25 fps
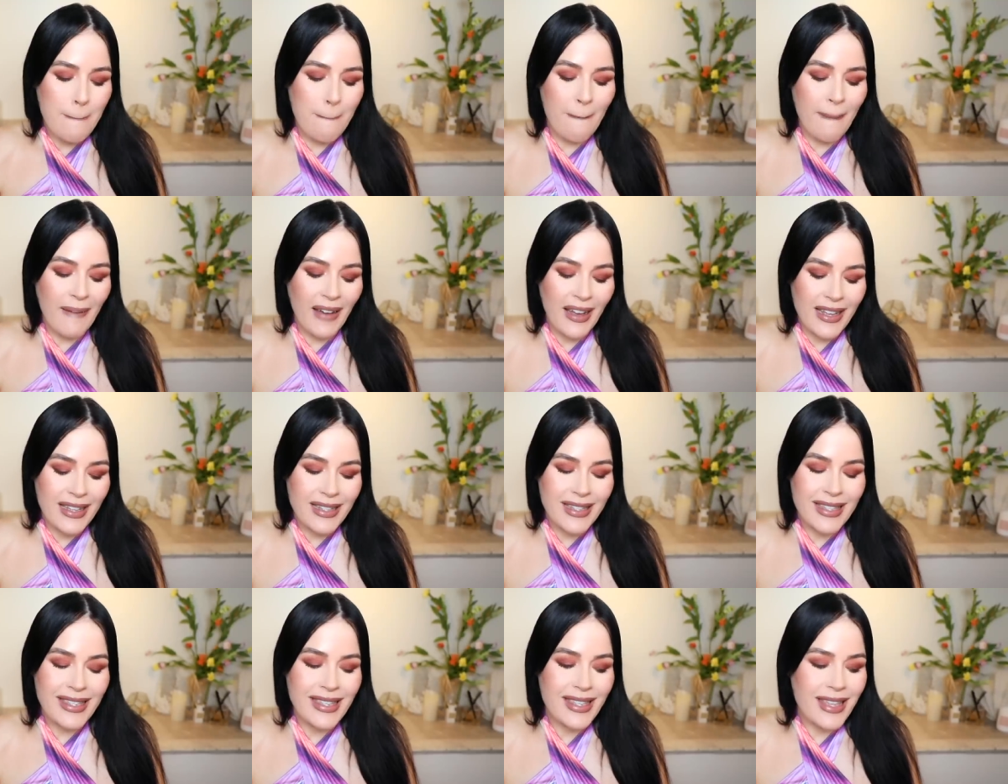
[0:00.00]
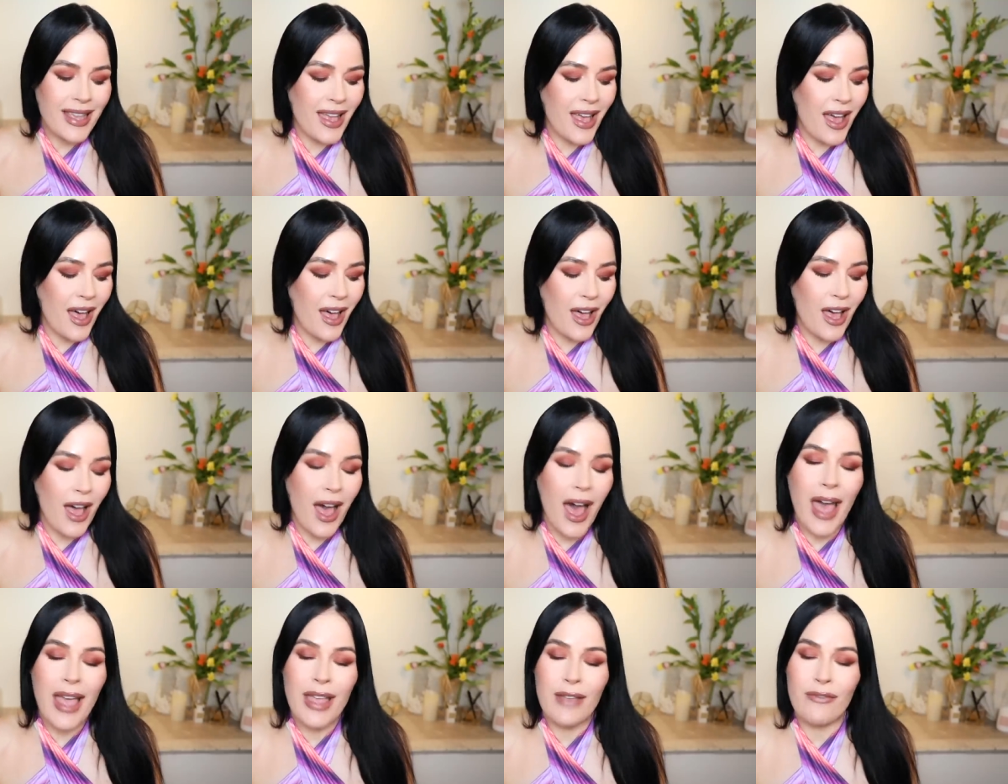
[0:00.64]
But
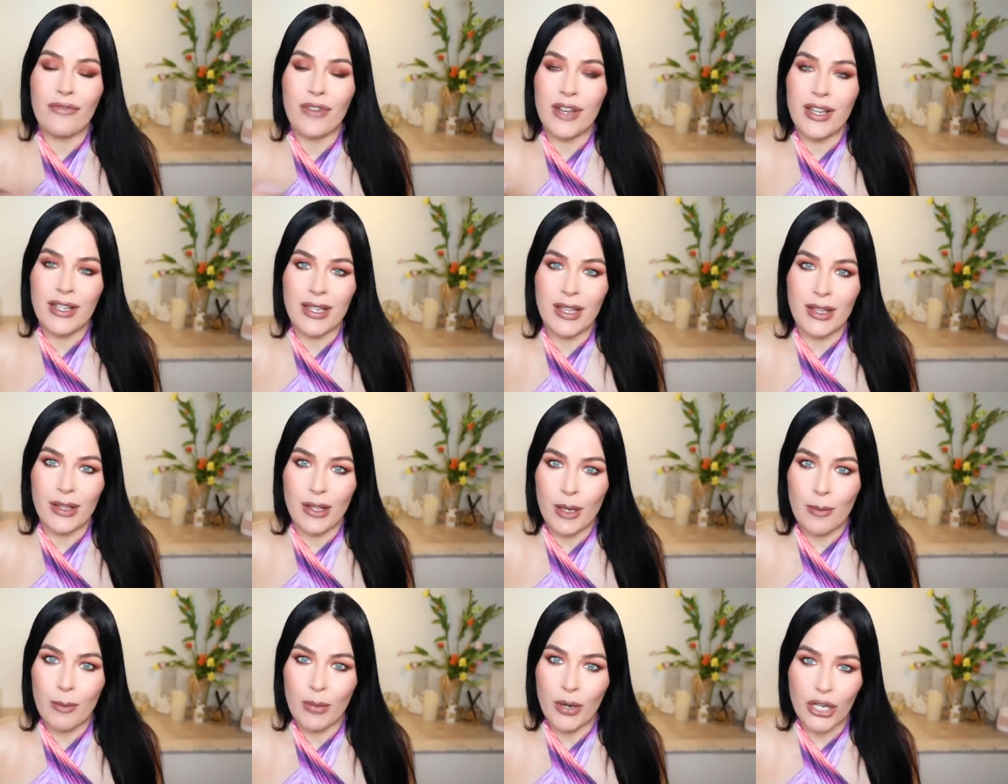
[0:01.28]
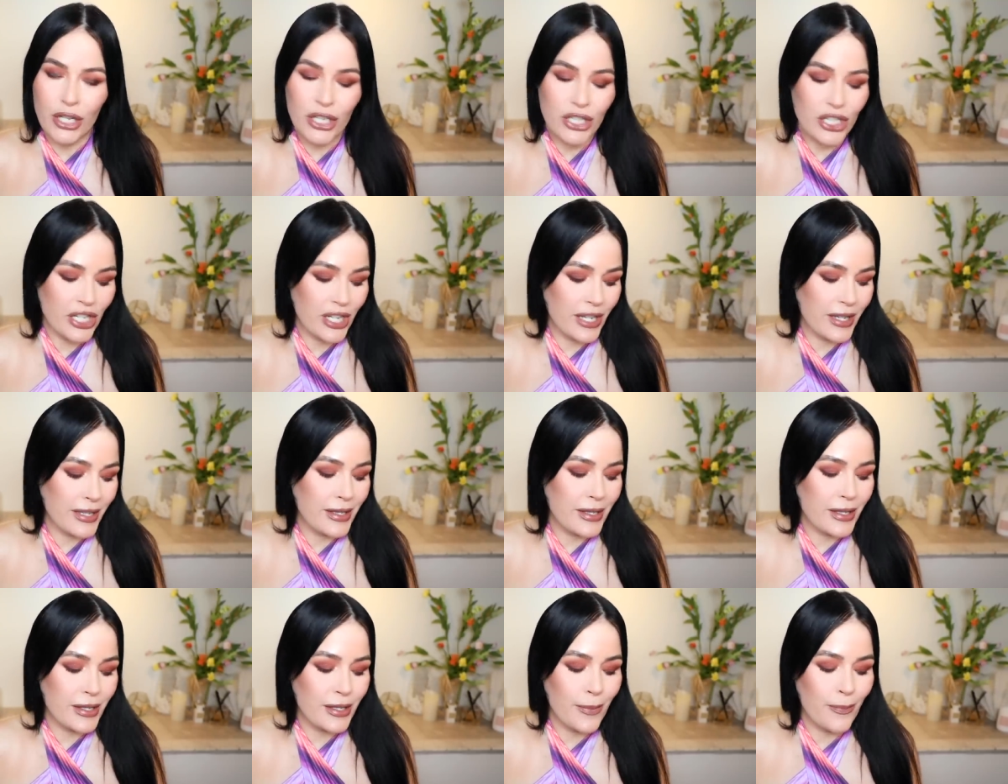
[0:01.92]
I recently
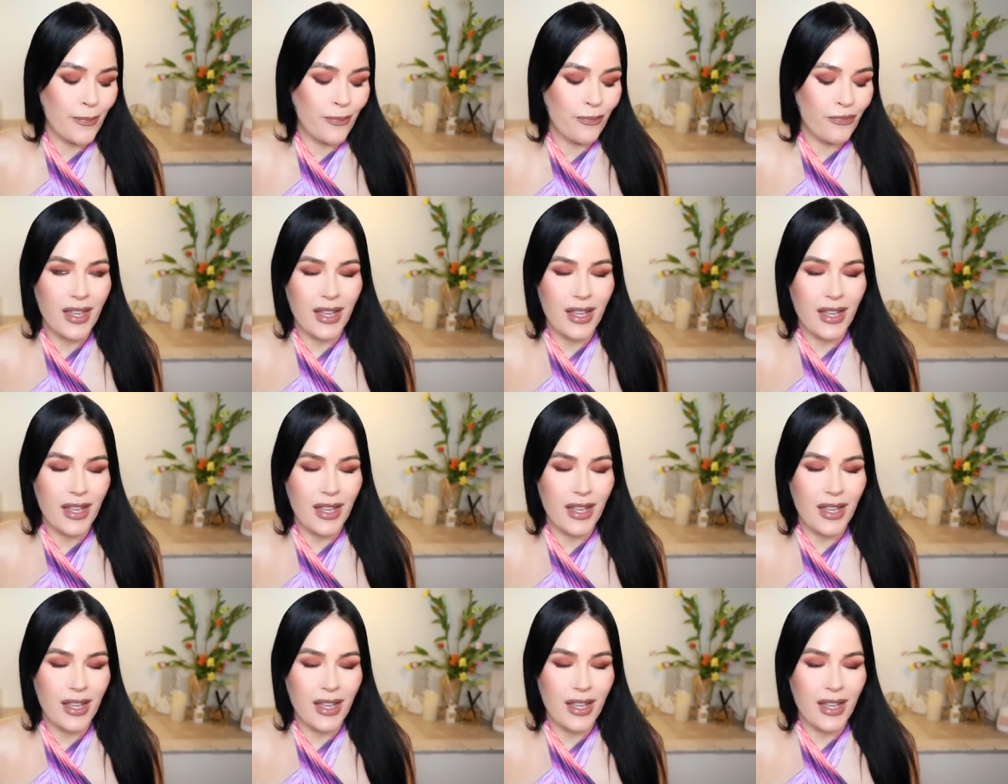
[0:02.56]
purchased